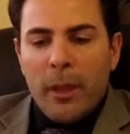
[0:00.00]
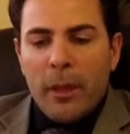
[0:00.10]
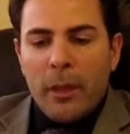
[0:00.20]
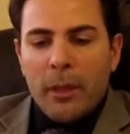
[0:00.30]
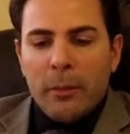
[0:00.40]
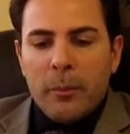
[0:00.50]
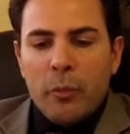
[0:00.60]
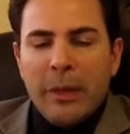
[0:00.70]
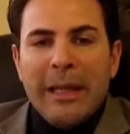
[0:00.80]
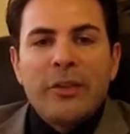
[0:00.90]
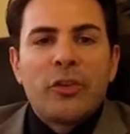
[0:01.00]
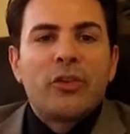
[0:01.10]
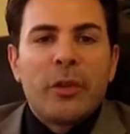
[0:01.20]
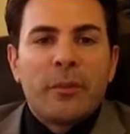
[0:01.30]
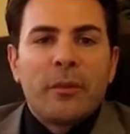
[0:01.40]

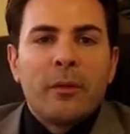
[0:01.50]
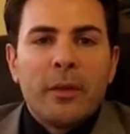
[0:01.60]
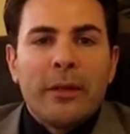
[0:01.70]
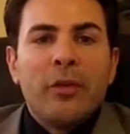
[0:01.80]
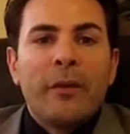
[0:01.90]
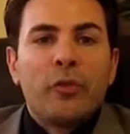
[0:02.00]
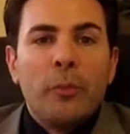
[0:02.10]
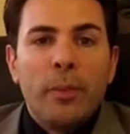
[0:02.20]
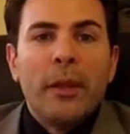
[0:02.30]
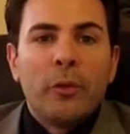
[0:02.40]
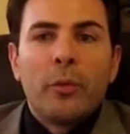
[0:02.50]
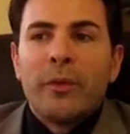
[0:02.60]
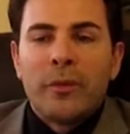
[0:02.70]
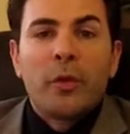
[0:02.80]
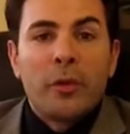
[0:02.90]
relationships that you have to build
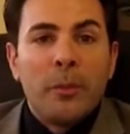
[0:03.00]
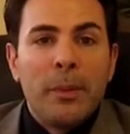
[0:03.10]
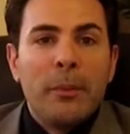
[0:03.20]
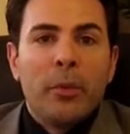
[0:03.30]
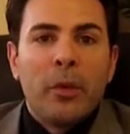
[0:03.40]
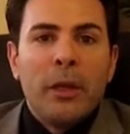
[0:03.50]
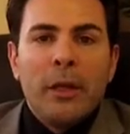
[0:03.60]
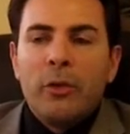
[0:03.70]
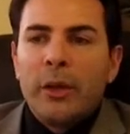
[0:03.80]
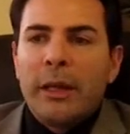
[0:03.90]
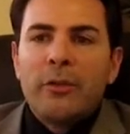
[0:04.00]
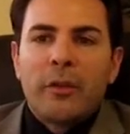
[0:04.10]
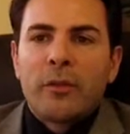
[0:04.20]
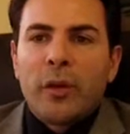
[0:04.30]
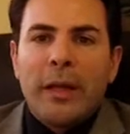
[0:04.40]
with certain people. You can't
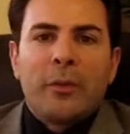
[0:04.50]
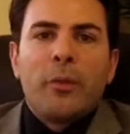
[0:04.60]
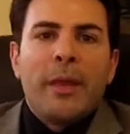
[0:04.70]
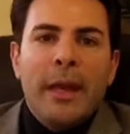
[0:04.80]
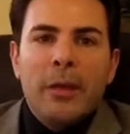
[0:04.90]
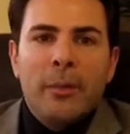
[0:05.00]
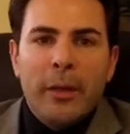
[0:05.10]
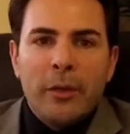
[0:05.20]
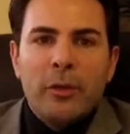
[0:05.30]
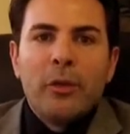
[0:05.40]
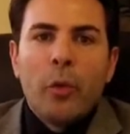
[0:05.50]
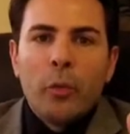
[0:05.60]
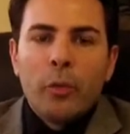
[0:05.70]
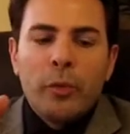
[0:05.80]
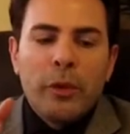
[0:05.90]
just connect with anybody. You
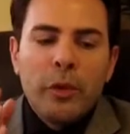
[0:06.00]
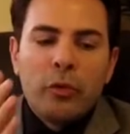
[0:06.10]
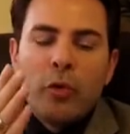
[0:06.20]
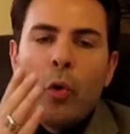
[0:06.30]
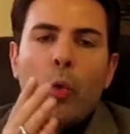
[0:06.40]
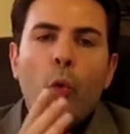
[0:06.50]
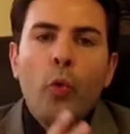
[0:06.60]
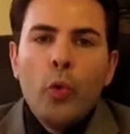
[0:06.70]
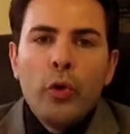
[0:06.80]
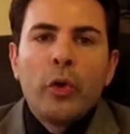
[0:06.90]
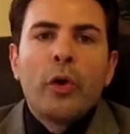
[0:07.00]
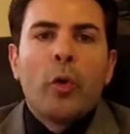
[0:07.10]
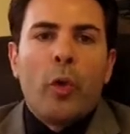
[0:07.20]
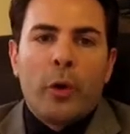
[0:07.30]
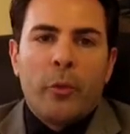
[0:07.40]
need to know who you're going
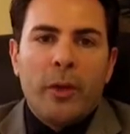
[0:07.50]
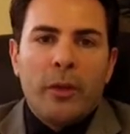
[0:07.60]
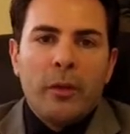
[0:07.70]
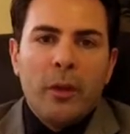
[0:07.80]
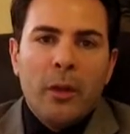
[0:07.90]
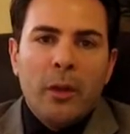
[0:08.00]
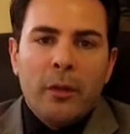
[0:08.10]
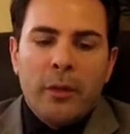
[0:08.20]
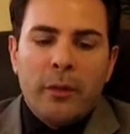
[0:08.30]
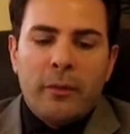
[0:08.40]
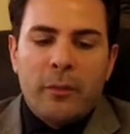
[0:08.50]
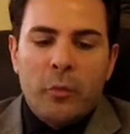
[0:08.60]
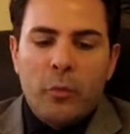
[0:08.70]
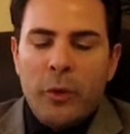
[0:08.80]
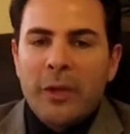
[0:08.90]
to work with. It's
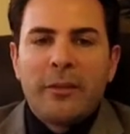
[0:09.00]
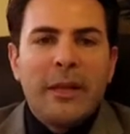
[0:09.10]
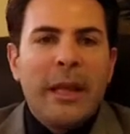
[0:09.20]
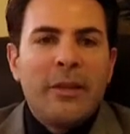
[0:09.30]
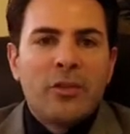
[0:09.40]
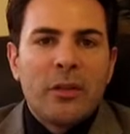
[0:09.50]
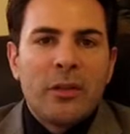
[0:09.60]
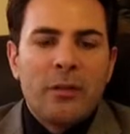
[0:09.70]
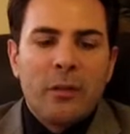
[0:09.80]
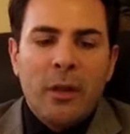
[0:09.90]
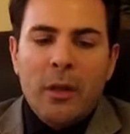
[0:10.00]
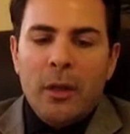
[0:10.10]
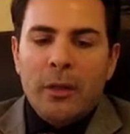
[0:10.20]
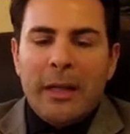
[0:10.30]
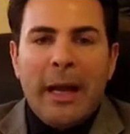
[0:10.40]
real estate agents,
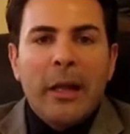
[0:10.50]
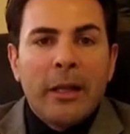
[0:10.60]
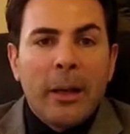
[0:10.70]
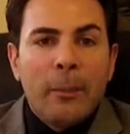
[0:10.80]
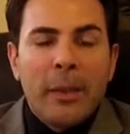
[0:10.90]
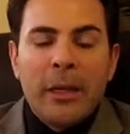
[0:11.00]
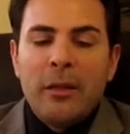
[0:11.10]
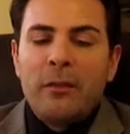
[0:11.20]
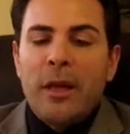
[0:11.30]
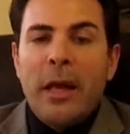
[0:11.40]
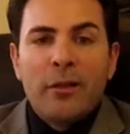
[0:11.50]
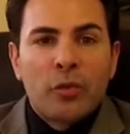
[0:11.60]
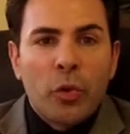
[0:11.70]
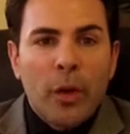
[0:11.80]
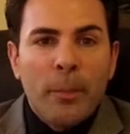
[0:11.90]
title companies,
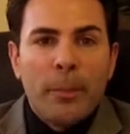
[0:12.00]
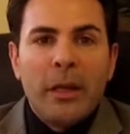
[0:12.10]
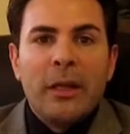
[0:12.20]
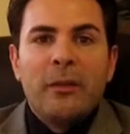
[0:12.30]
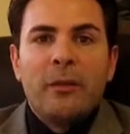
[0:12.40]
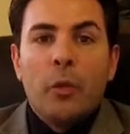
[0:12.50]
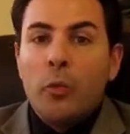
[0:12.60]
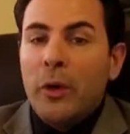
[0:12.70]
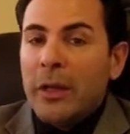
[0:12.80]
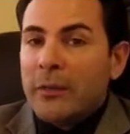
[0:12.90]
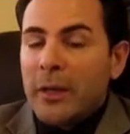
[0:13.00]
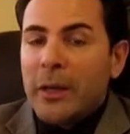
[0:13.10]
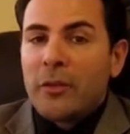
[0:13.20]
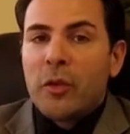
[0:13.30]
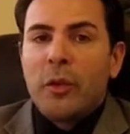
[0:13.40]
escrow companies, real
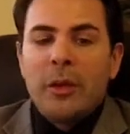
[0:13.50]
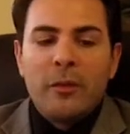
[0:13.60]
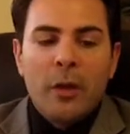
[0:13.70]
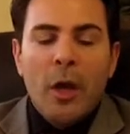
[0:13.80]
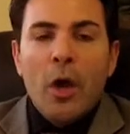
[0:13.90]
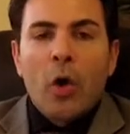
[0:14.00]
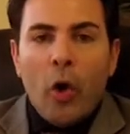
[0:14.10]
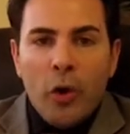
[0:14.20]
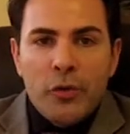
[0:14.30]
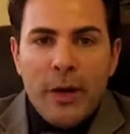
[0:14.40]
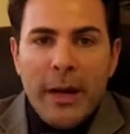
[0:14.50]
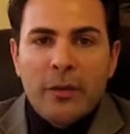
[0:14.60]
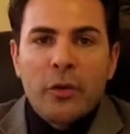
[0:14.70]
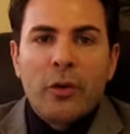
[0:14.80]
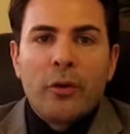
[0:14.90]
estate attorneys,
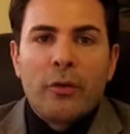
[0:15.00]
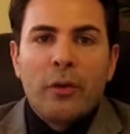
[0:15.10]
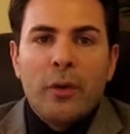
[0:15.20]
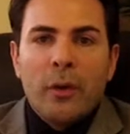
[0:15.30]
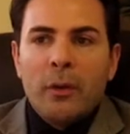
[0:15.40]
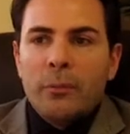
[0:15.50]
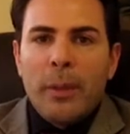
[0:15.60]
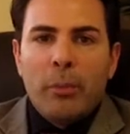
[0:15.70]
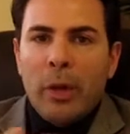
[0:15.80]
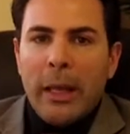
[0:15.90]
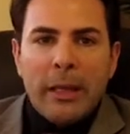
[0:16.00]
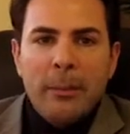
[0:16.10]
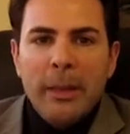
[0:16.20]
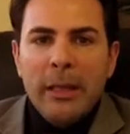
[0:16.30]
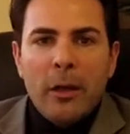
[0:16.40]
contractors, people like
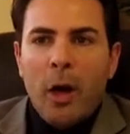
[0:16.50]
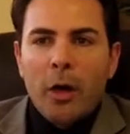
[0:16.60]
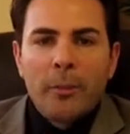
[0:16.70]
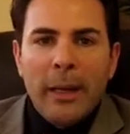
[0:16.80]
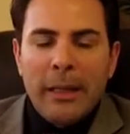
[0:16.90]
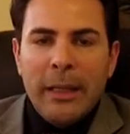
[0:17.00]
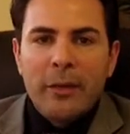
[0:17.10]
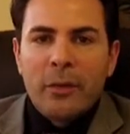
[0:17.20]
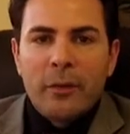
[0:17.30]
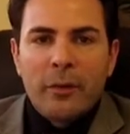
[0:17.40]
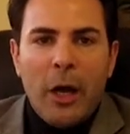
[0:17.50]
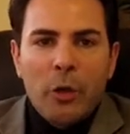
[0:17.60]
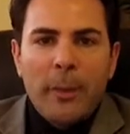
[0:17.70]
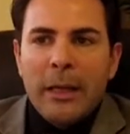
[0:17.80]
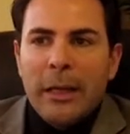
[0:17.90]
me, hard money lenders.
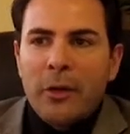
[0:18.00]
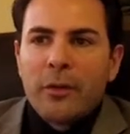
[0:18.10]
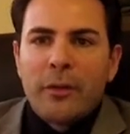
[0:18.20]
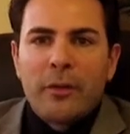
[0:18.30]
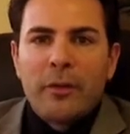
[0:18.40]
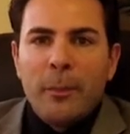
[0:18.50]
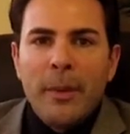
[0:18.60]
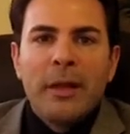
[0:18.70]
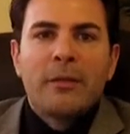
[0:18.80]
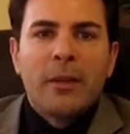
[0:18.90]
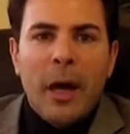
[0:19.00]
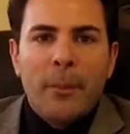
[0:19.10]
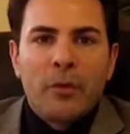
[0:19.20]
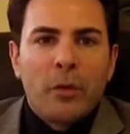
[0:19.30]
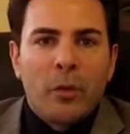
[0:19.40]
Hard money lenders are the biggest
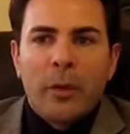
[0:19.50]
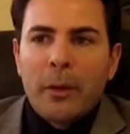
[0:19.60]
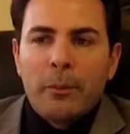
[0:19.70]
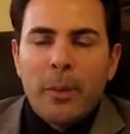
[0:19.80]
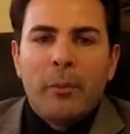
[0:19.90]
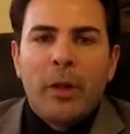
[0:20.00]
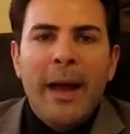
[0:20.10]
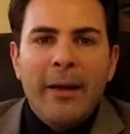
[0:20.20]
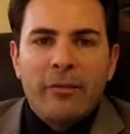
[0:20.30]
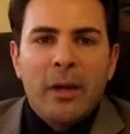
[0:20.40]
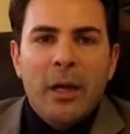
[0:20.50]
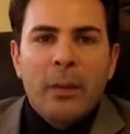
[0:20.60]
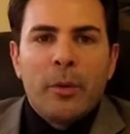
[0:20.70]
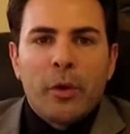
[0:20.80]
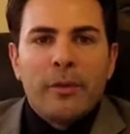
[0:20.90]
obstacle that people have
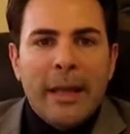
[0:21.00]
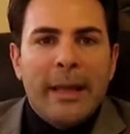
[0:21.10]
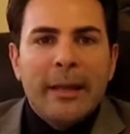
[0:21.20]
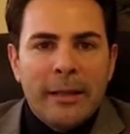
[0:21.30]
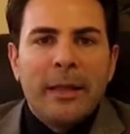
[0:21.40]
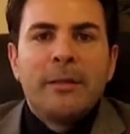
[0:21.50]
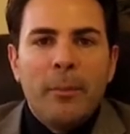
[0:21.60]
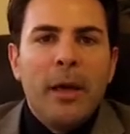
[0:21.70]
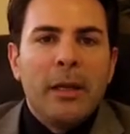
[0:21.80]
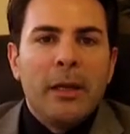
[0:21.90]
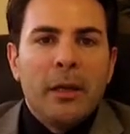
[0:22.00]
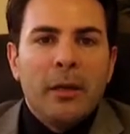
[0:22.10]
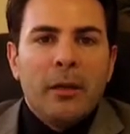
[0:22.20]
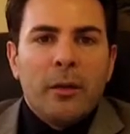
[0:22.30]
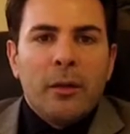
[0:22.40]
because they can't get the money.
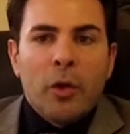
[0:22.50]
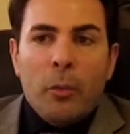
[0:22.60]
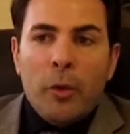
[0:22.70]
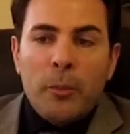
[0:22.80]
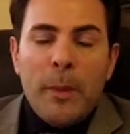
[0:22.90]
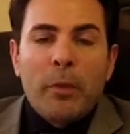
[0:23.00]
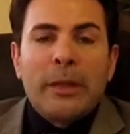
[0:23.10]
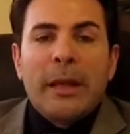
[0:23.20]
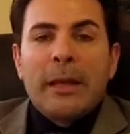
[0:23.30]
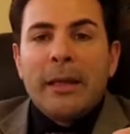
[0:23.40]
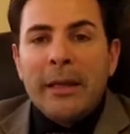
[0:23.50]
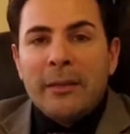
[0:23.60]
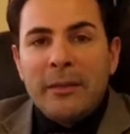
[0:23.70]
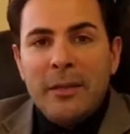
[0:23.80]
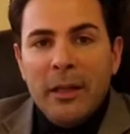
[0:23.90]
Most people they can get
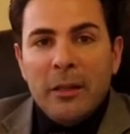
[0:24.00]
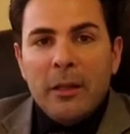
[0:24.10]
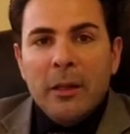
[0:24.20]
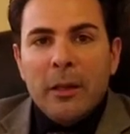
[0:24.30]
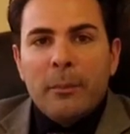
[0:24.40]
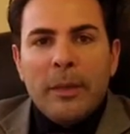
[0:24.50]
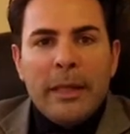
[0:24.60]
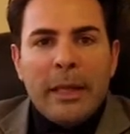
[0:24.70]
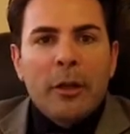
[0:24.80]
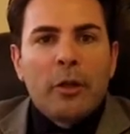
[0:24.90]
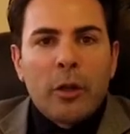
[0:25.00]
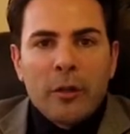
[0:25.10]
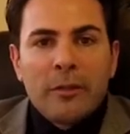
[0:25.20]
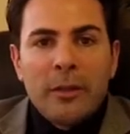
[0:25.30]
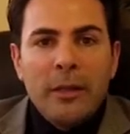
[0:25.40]
the deal, but they can't close the